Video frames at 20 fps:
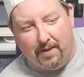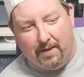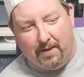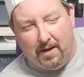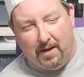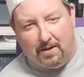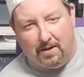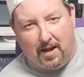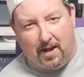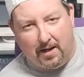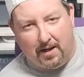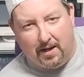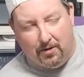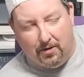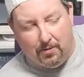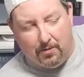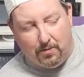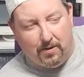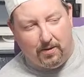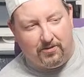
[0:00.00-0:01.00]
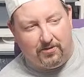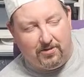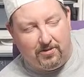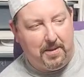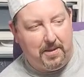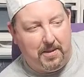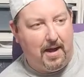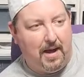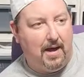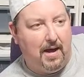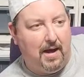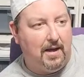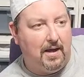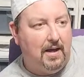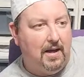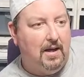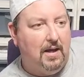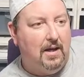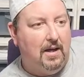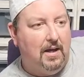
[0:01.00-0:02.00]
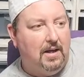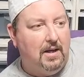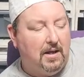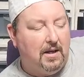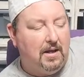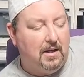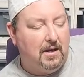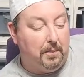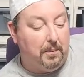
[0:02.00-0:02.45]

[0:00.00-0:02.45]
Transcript: Ain't a lot I can do on some of that, you know.